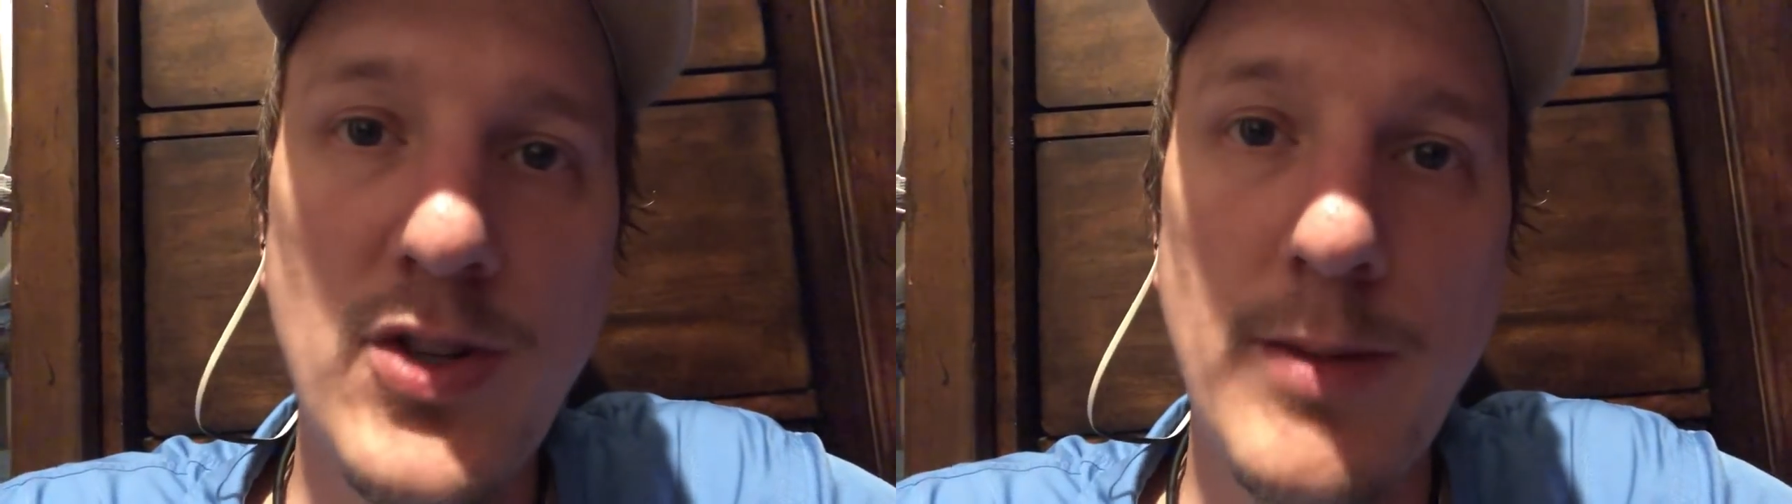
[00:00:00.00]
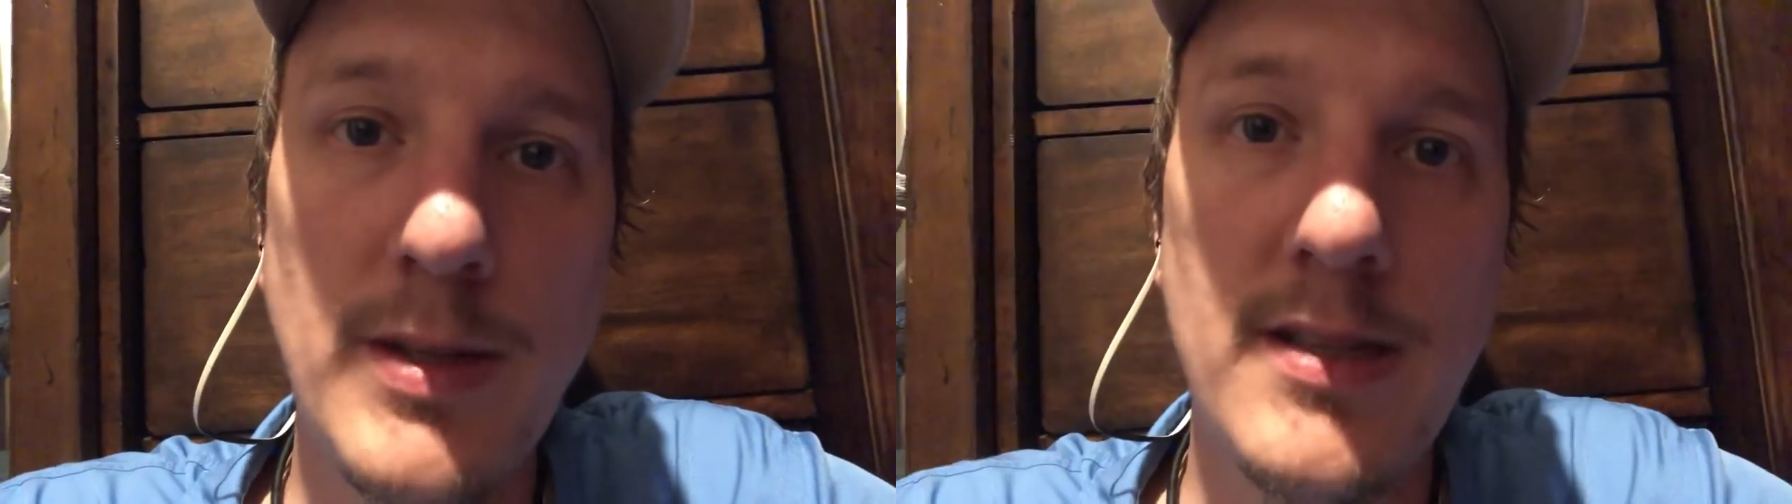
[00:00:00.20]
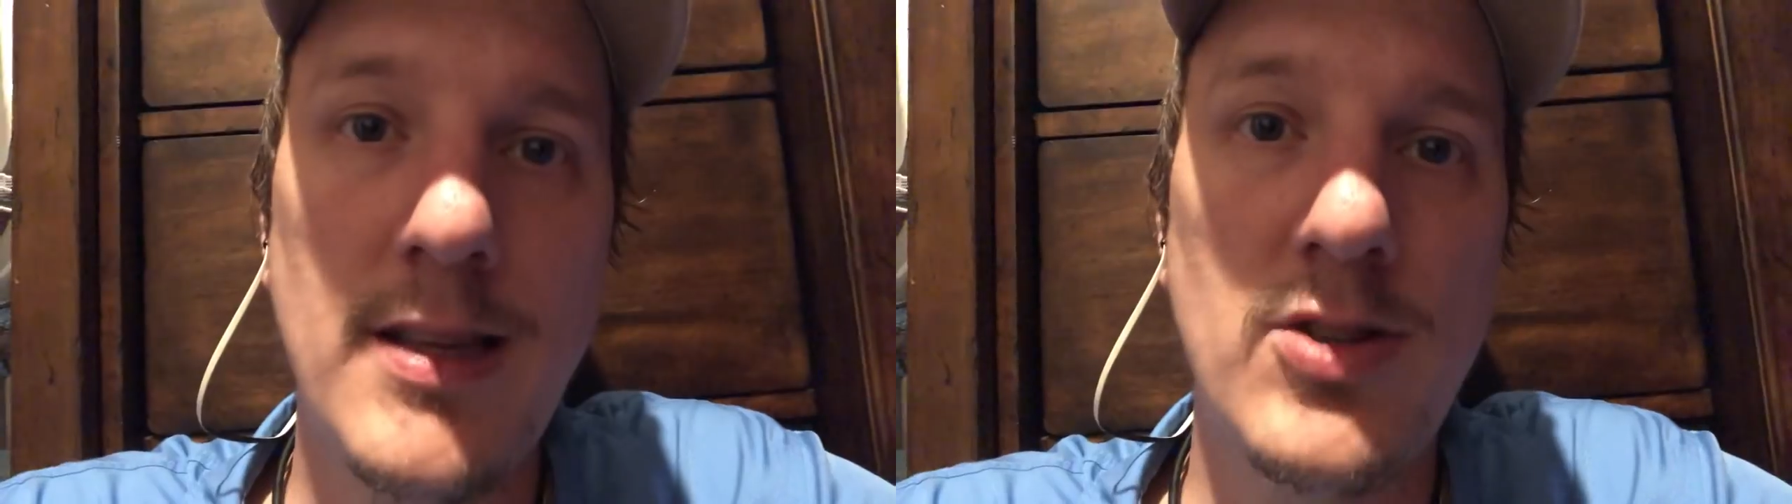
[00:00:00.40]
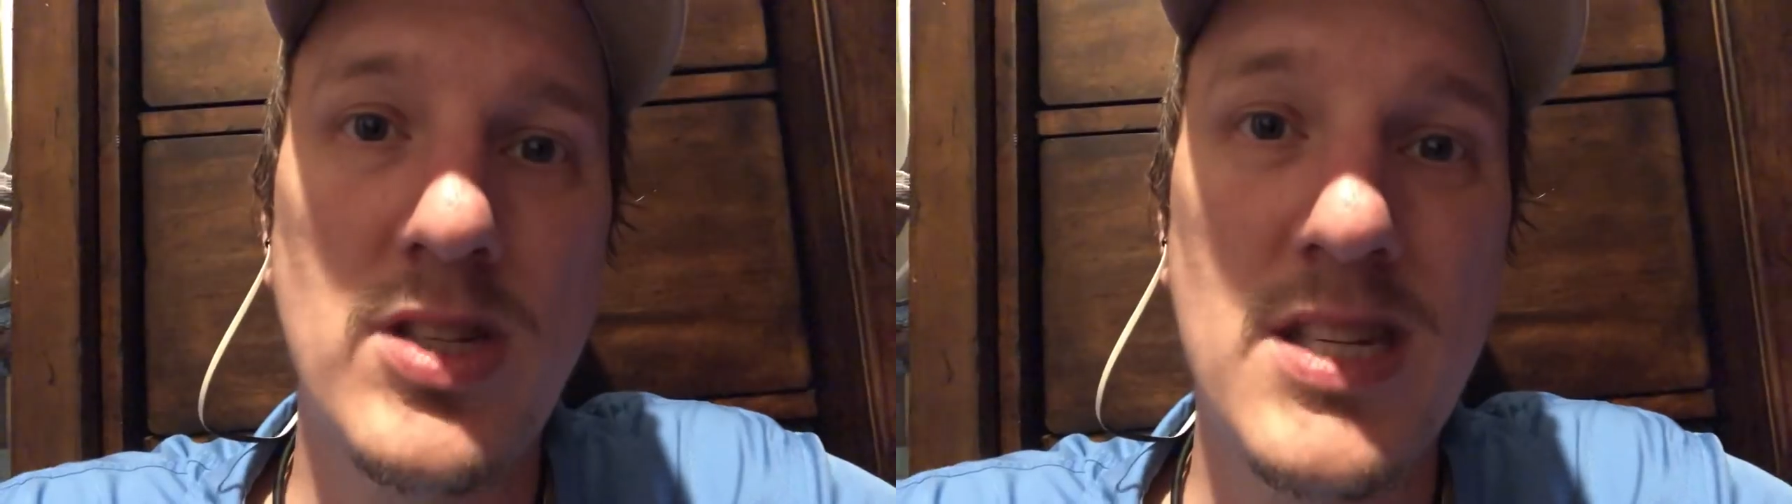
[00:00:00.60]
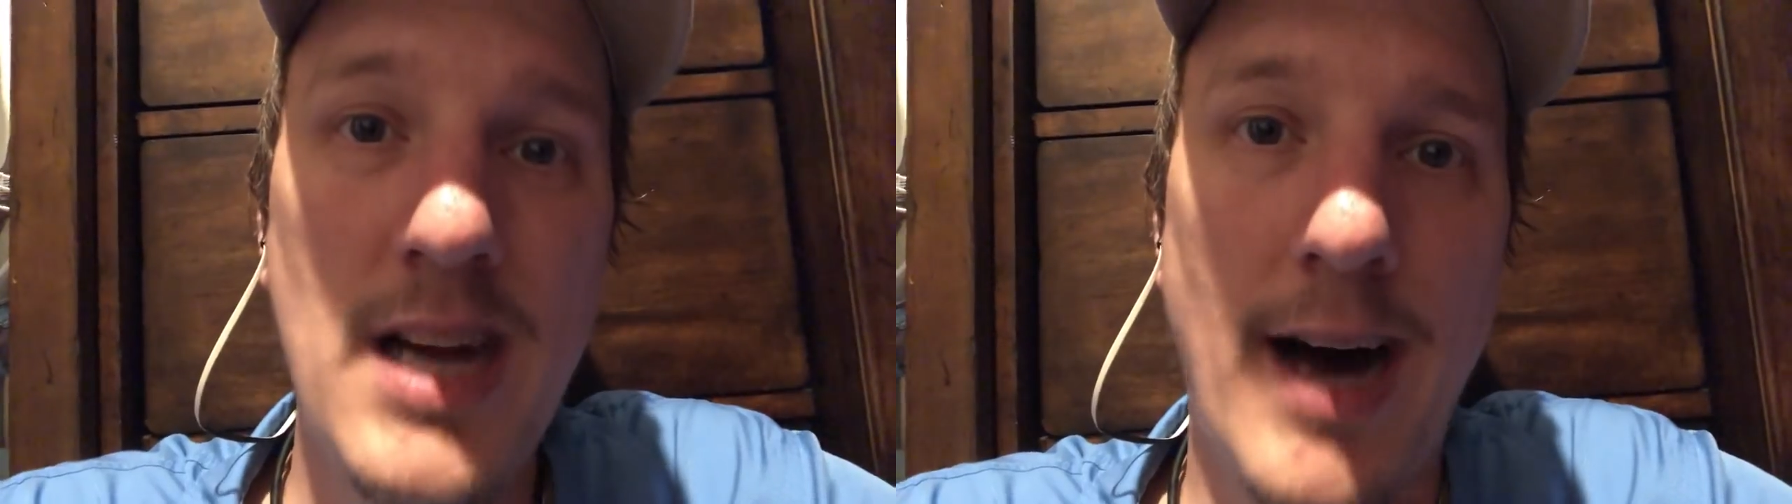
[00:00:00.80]
treatments and they're
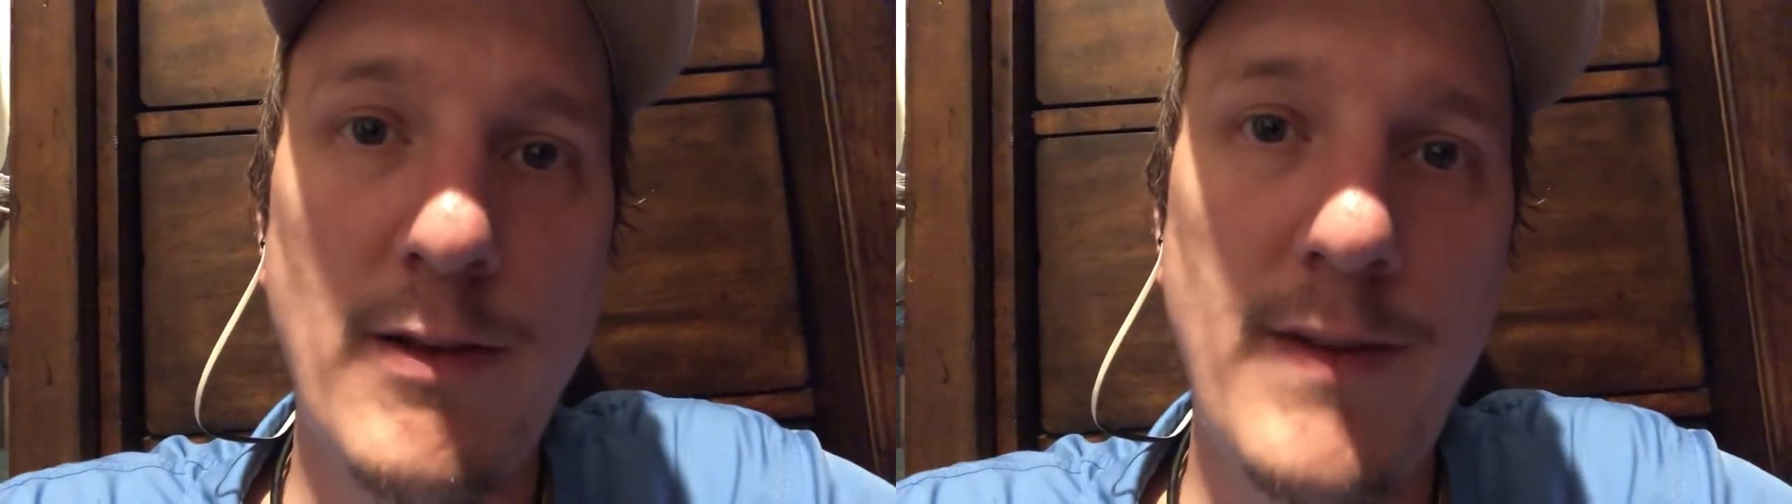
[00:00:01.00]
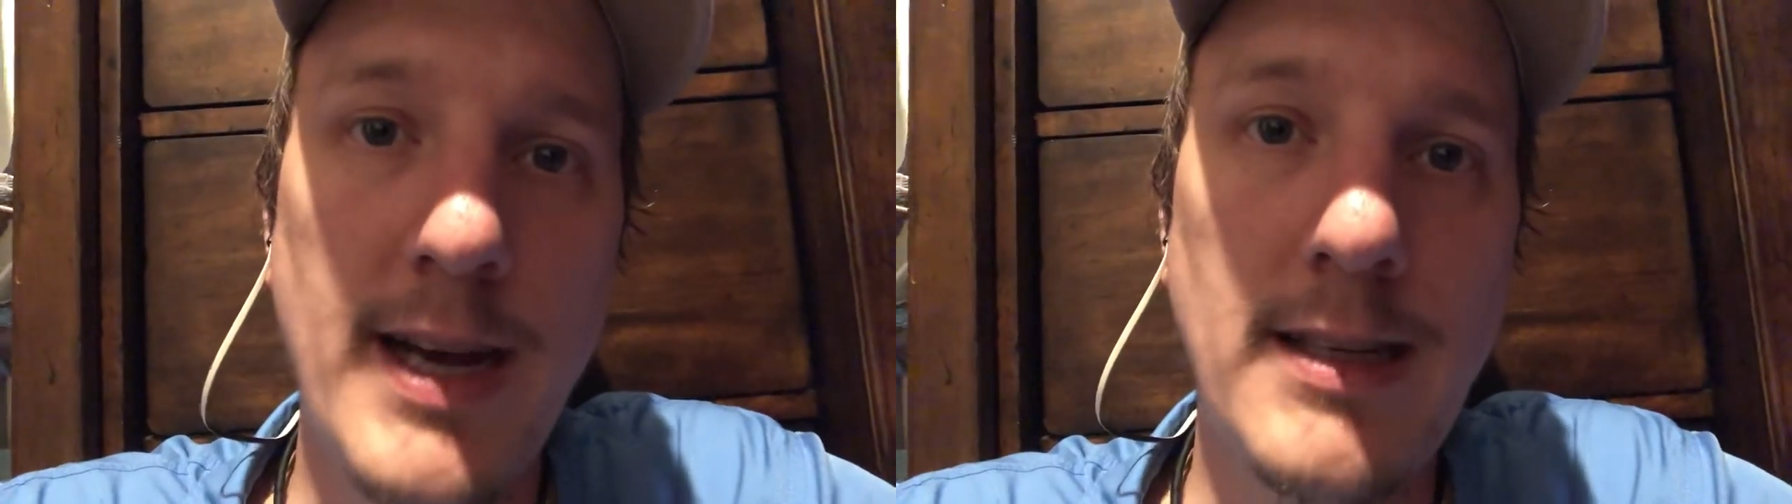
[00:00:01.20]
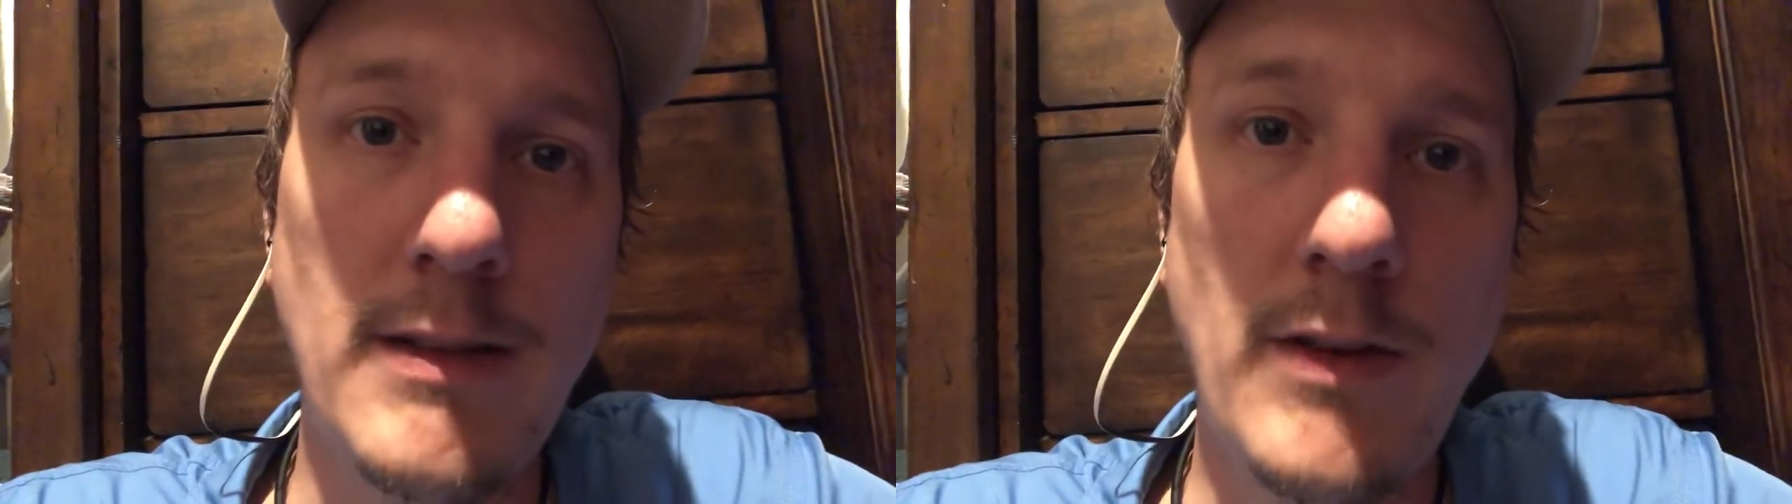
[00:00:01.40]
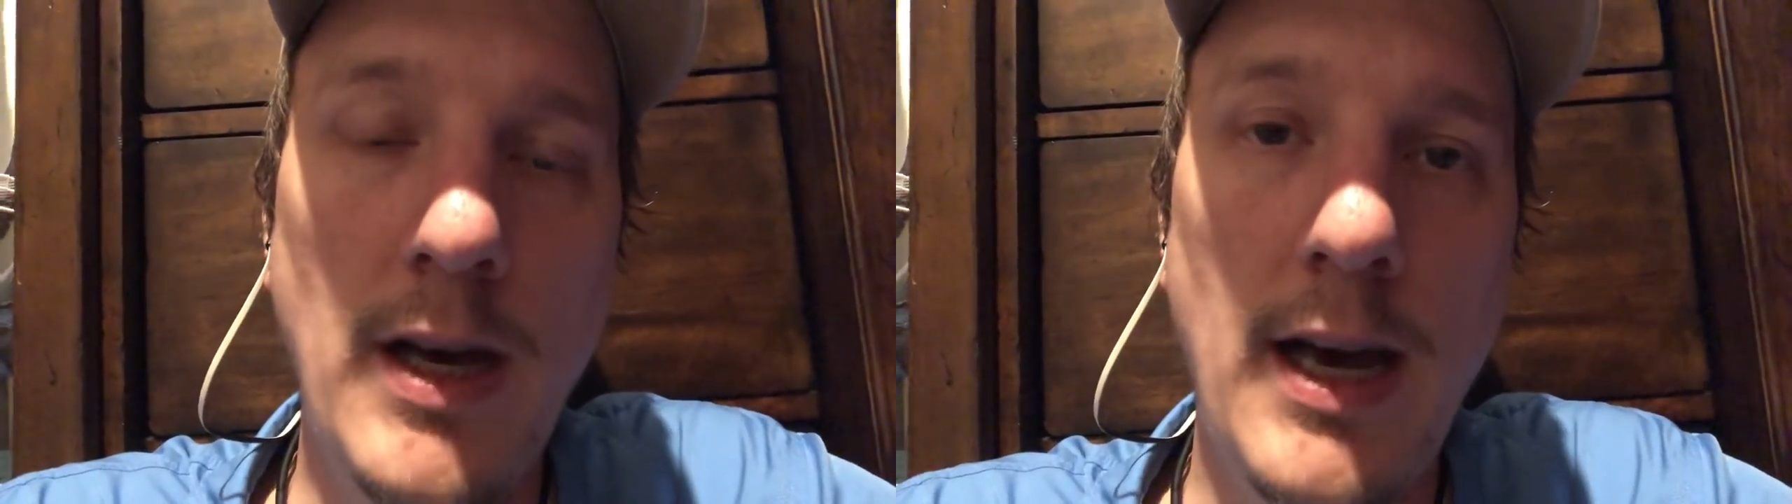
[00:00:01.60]
just not effective.